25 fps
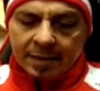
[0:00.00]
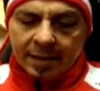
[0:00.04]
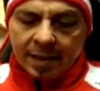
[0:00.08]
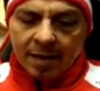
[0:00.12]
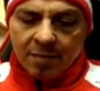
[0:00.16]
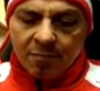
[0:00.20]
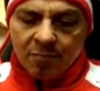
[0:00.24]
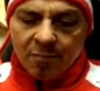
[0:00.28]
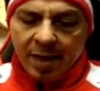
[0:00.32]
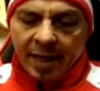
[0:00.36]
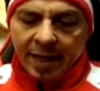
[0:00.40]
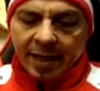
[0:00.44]

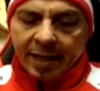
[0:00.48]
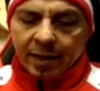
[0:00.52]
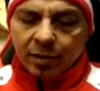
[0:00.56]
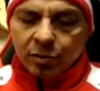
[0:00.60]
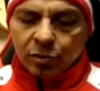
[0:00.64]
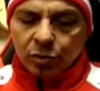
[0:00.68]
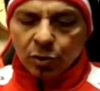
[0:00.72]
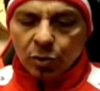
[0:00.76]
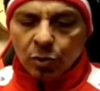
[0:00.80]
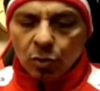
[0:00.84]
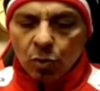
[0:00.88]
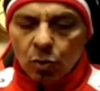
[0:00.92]
didn't make
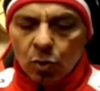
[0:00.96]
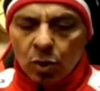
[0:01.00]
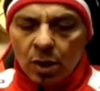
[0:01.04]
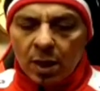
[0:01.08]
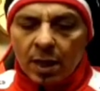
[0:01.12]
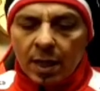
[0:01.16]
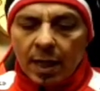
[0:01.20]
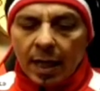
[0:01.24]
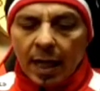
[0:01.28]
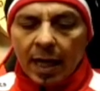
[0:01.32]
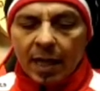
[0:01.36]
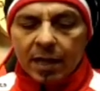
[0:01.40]
it through,
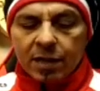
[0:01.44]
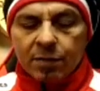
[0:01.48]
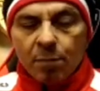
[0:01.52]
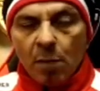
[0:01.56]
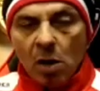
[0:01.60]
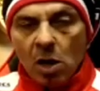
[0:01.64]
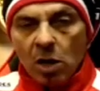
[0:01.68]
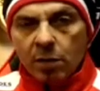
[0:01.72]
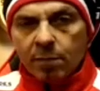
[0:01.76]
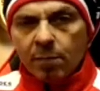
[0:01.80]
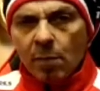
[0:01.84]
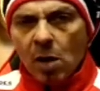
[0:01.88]
it's
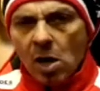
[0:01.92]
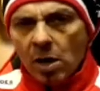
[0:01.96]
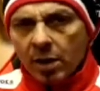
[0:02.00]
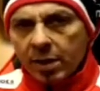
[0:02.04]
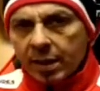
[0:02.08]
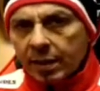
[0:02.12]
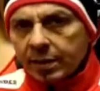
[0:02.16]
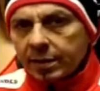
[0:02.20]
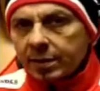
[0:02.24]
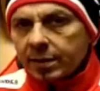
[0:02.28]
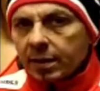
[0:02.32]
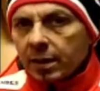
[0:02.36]
Marc
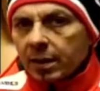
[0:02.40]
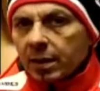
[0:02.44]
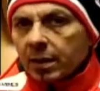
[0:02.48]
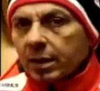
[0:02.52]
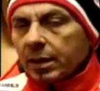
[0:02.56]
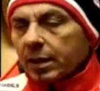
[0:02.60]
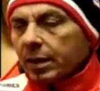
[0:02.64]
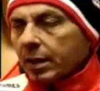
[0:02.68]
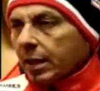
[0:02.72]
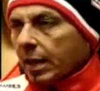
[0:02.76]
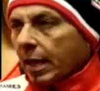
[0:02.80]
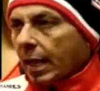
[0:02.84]
Márquez.
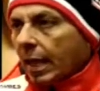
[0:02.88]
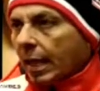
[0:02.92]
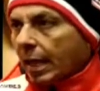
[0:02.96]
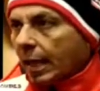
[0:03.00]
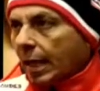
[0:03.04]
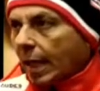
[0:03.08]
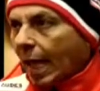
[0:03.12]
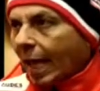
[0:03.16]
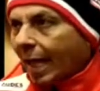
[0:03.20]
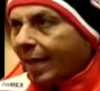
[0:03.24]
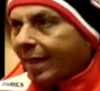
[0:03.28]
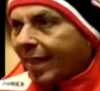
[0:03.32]

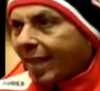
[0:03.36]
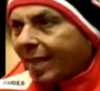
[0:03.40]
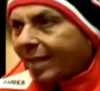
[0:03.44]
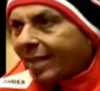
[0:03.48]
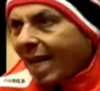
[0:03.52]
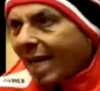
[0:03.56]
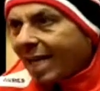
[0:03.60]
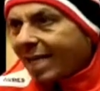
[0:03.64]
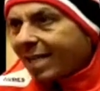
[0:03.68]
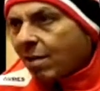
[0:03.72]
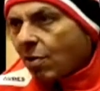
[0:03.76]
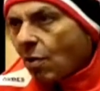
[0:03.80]
I think
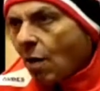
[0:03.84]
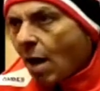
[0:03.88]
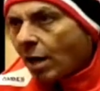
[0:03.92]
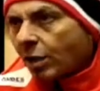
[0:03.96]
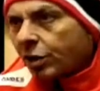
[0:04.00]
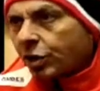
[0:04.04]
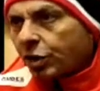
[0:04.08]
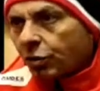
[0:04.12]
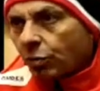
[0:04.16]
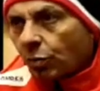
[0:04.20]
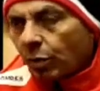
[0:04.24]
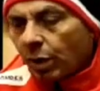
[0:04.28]
that
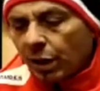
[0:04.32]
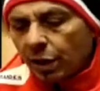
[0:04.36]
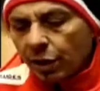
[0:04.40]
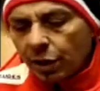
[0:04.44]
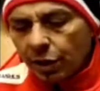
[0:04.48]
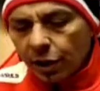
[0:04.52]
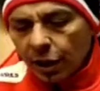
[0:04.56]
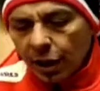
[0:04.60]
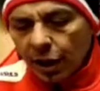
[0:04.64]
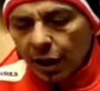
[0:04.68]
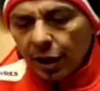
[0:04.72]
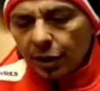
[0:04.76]
crash
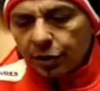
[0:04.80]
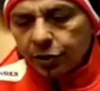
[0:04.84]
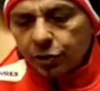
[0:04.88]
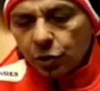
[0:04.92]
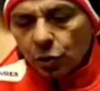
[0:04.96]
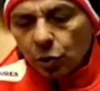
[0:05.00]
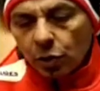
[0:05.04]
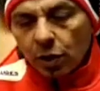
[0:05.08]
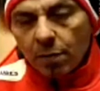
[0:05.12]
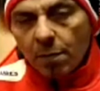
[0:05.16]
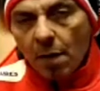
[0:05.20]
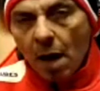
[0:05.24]
really
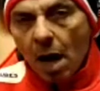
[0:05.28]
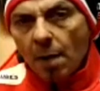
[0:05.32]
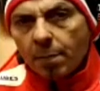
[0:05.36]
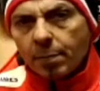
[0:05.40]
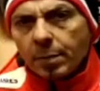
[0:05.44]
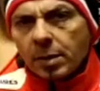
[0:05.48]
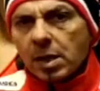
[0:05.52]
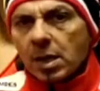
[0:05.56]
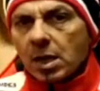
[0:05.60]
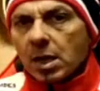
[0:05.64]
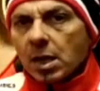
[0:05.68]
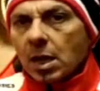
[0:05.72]
shook him
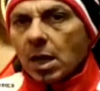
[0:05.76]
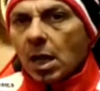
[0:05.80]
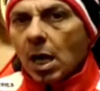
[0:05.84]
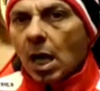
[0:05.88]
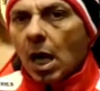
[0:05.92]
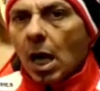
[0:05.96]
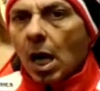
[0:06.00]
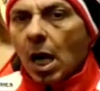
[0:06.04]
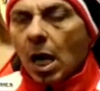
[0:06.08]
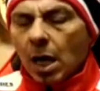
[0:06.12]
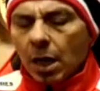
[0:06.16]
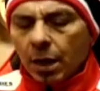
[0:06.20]
up
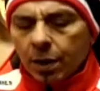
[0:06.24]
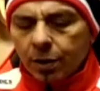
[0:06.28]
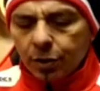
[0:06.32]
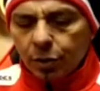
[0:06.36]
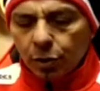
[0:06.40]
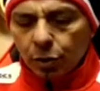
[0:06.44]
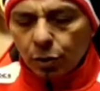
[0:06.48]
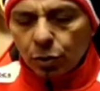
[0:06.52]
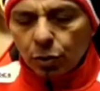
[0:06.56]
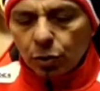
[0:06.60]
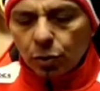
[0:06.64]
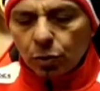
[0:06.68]
on
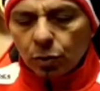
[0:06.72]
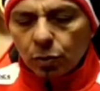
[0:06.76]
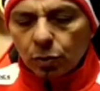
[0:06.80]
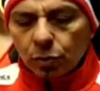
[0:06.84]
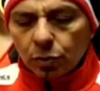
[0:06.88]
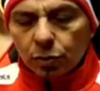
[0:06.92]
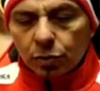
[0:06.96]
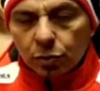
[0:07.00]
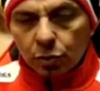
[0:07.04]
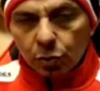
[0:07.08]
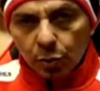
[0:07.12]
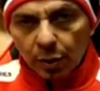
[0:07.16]

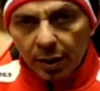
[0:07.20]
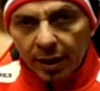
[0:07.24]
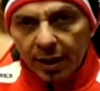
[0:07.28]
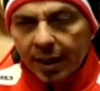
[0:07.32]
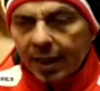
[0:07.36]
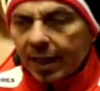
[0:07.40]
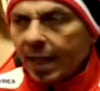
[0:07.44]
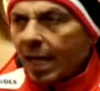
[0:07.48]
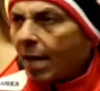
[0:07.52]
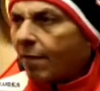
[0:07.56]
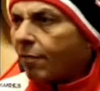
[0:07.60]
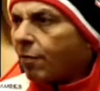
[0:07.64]

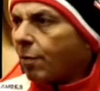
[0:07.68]
Q3.